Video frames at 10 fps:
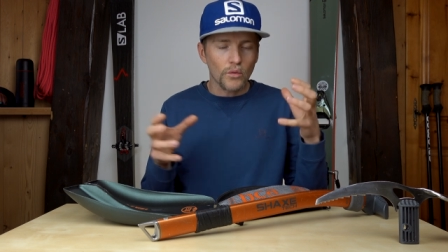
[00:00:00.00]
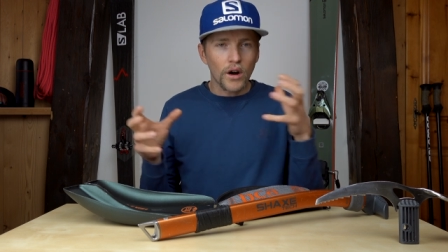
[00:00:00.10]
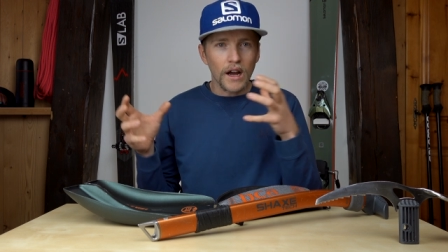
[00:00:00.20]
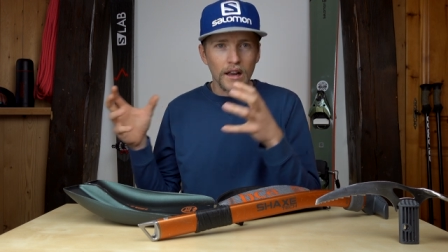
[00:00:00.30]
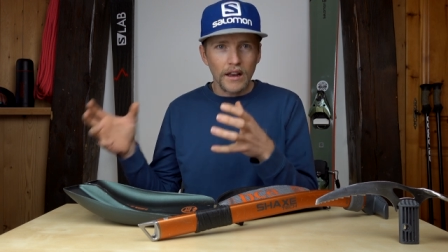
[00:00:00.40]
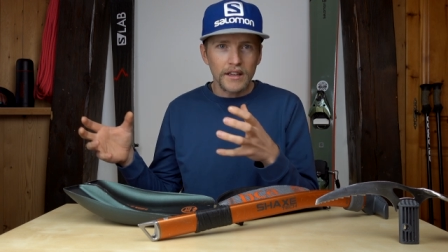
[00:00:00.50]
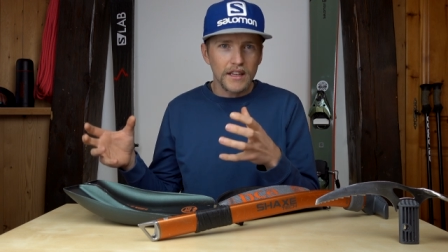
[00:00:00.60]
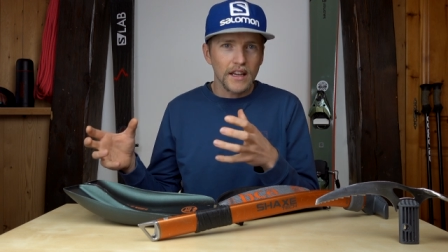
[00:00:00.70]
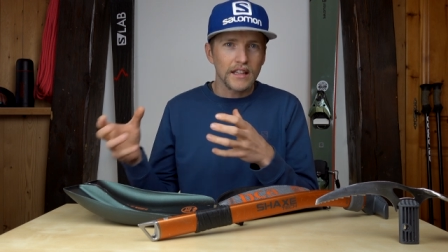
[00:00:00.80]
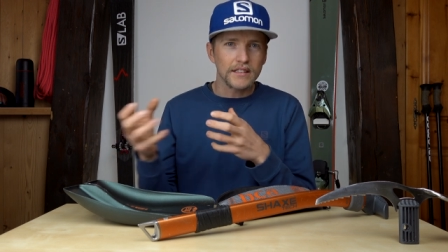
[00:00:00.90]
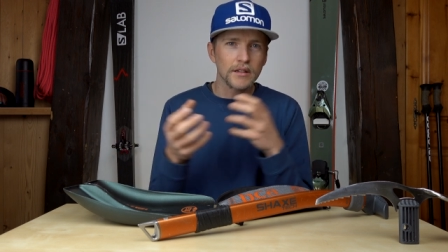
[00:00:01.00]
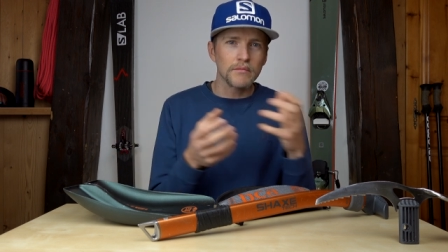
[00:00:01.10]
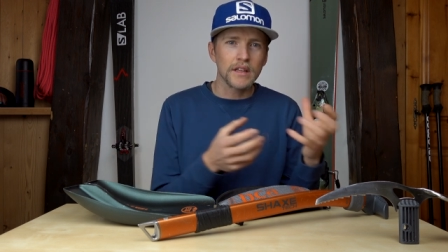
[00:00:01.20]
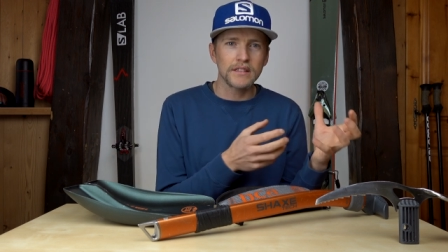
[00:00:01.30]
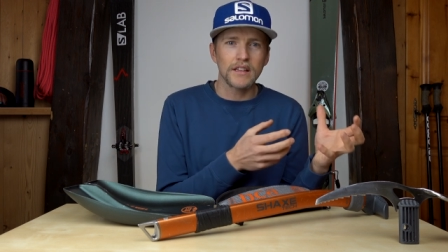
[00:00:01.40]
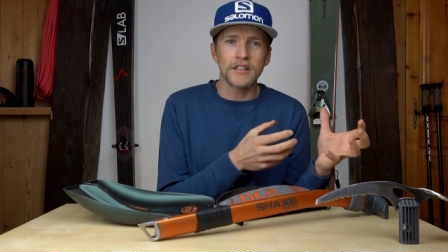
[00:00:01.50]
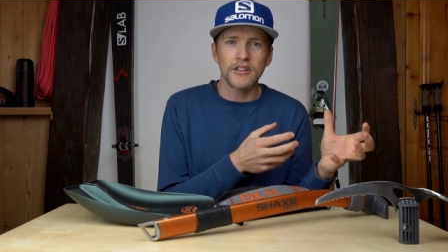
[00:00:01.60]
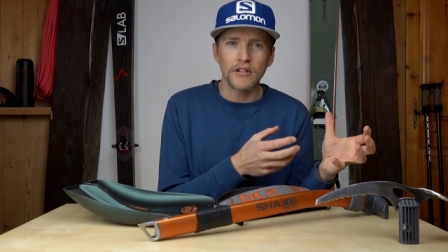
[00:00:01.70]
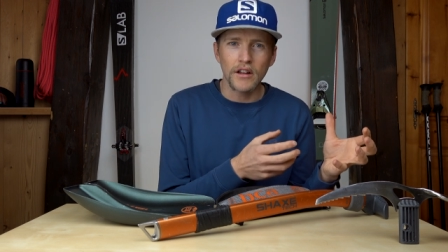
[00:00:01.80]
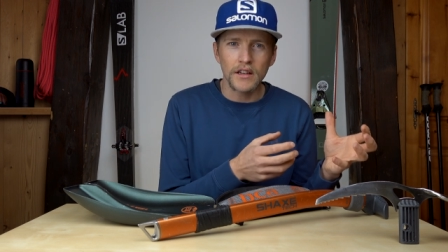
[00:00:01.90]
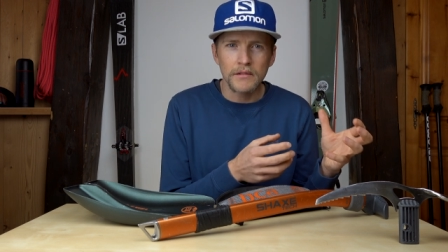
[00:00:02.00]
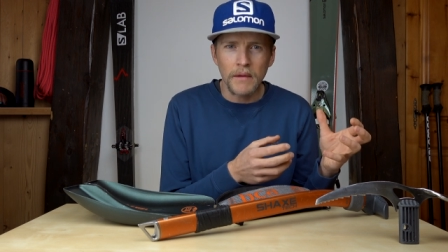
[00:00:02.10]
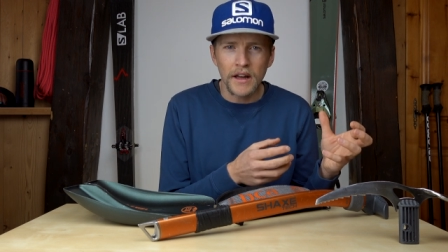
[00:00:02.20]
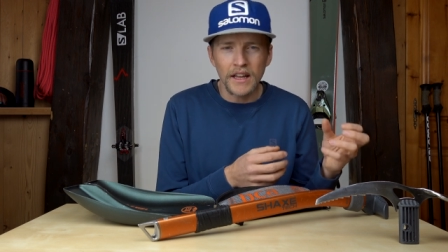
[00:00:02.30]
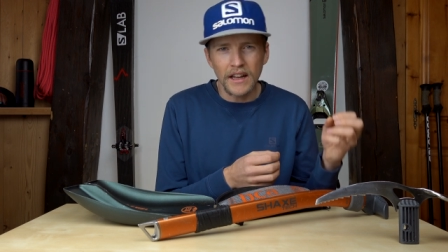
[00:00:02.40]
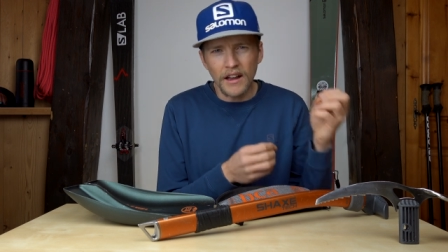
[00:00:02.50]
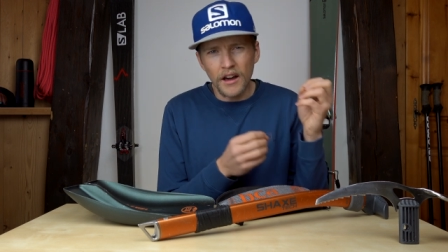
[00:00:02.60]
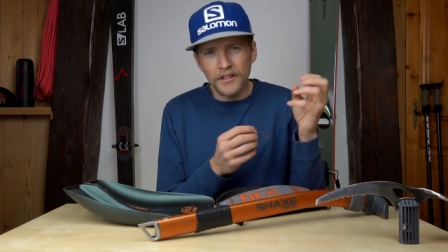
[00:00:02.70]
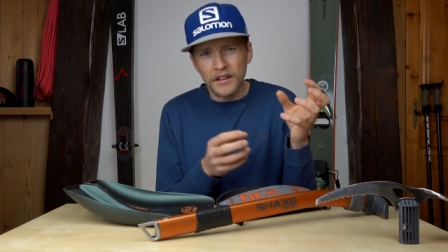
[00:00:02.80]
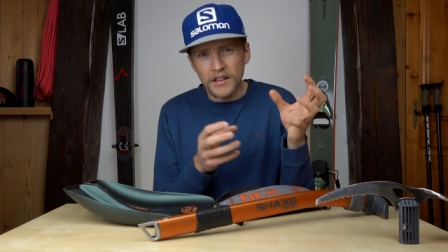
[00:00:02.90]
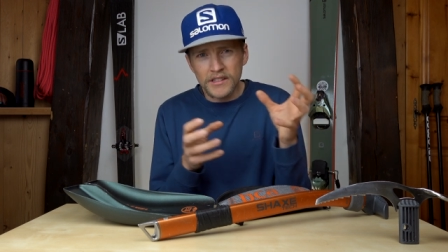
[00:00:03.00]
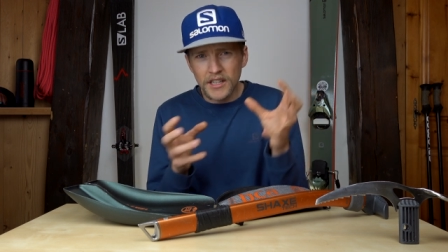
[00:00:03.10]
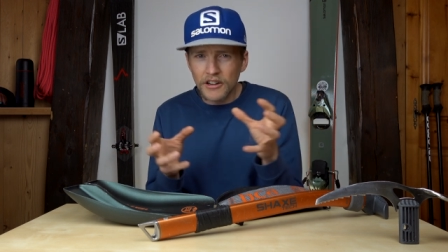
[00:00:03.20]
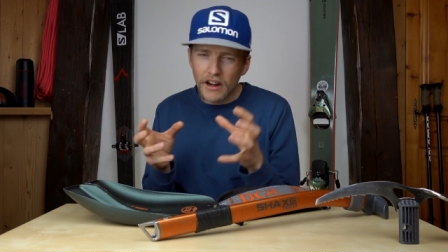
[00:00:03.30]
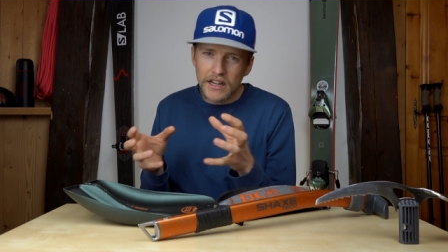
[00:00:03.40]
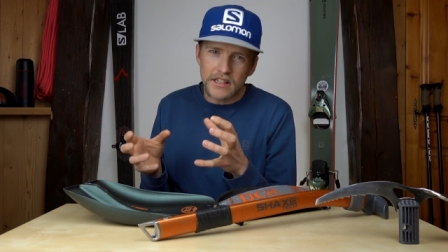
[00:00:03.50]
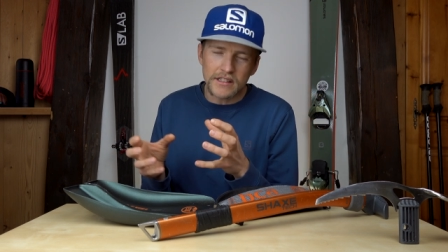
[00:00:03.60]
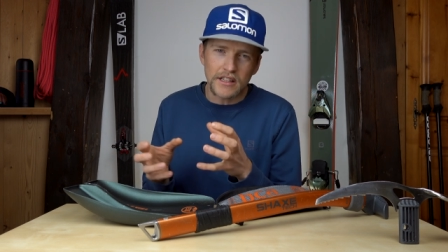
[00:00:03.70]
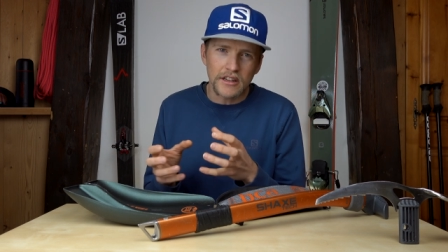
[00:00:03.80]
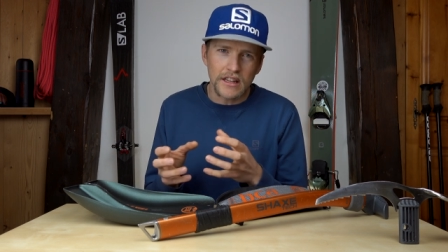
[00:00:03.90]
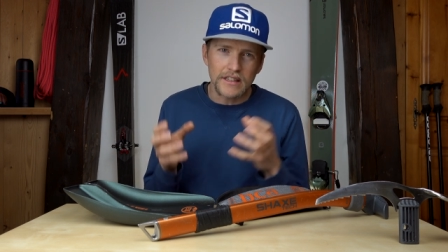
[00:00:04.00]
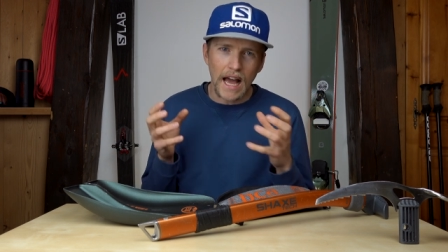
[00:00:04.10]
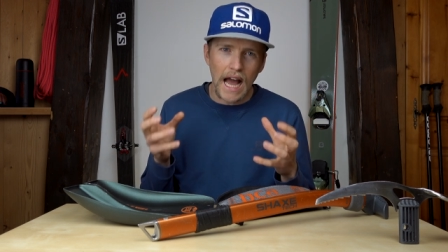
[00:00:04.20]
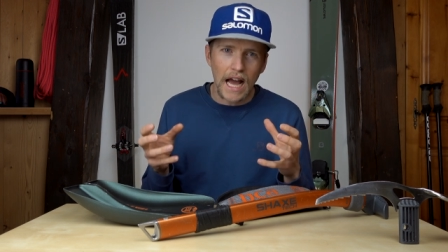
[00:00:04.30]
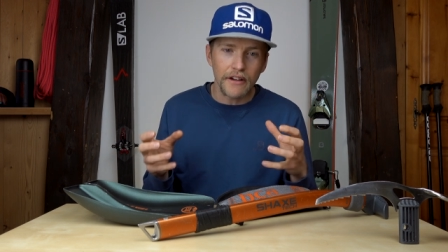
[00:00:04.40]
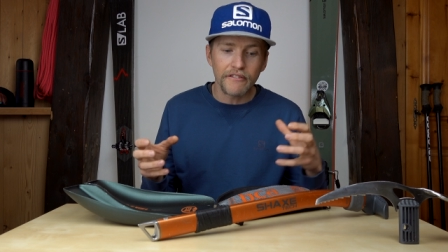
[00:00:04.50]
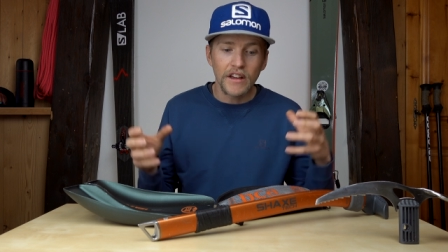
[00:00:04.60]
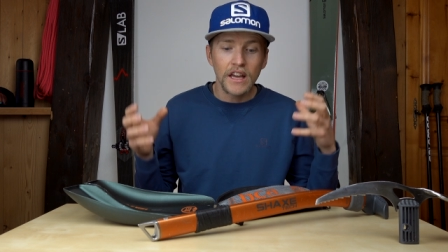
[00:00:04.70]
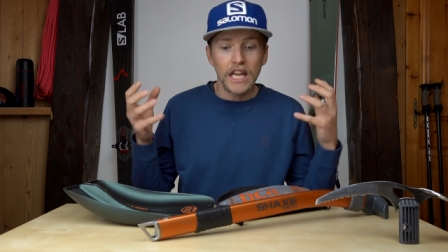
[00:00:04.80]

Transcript: why I like it and some things that I don't like about it and other considerations that you need to have